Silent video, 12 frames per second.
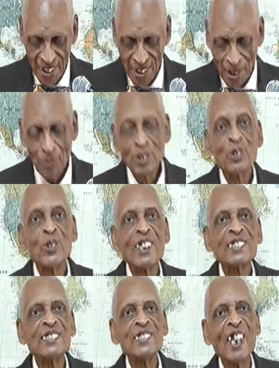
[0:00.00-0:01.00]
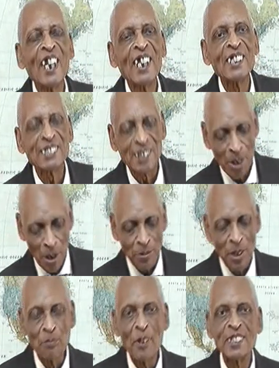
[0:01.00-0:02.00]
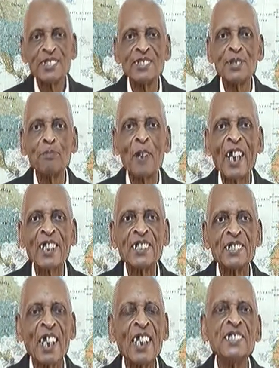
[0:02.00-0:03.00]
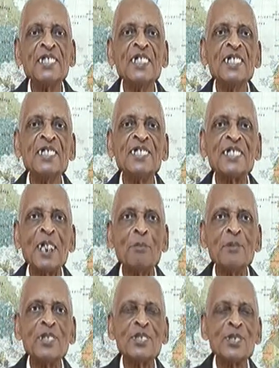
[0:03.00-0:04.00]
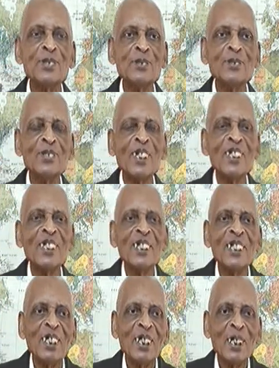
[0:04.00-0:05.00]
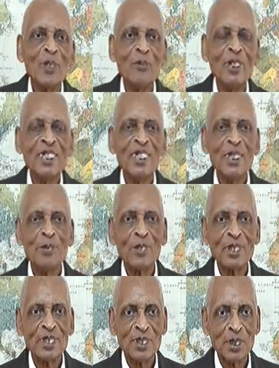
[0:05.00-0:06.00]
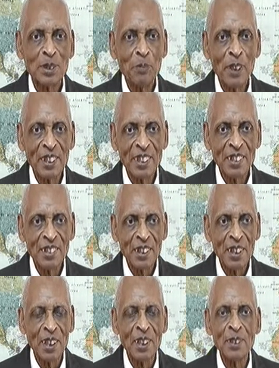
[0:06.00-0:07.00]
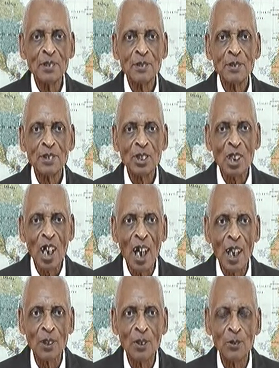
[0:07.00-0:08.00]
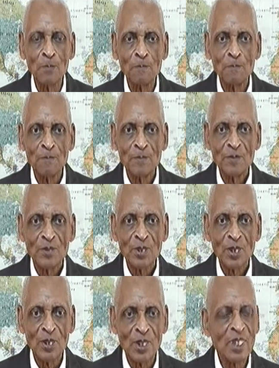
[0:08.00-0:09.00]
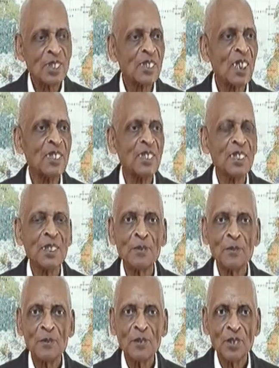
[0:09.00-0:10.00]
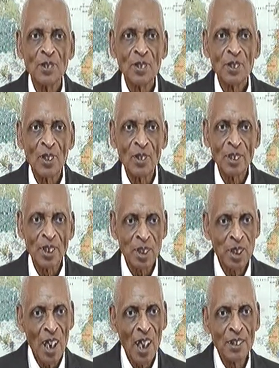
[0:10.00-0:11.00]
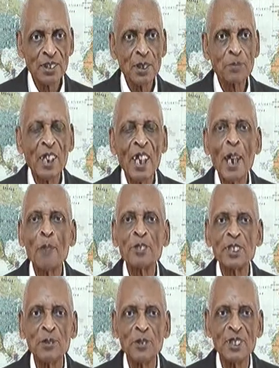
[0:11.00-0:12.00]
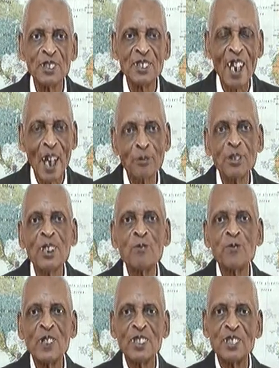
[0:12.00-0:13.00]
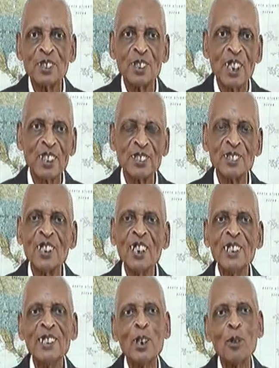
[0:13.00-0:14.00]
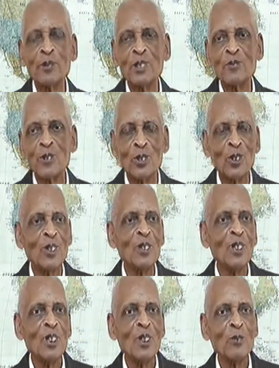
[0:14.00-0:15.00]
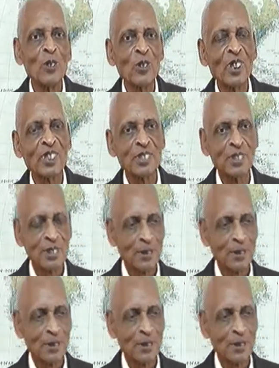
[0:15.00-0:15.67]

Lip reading: There was a question asked of the messenger back in 1972 when he was speaking in Chicago on a Sunday on the Theology of Time series. After he had finished the lecture, he opened the floor for questions.